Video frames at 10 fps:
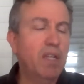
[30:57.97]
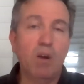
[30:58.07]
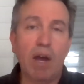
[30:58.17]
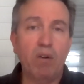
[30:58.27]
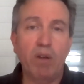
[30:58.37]
you
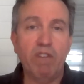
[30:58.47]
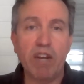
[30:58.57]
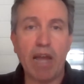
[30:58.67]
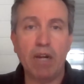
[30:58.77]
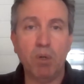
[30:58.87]
know, I don't have
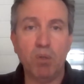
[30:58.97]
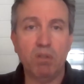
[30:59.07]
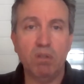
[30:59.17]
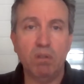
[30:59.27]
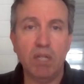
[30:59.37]
an
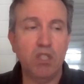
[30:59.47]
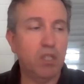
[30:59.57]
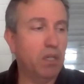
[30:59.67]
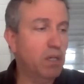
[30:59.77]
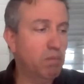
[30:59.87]
Atomos
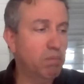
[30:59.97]
Ninja to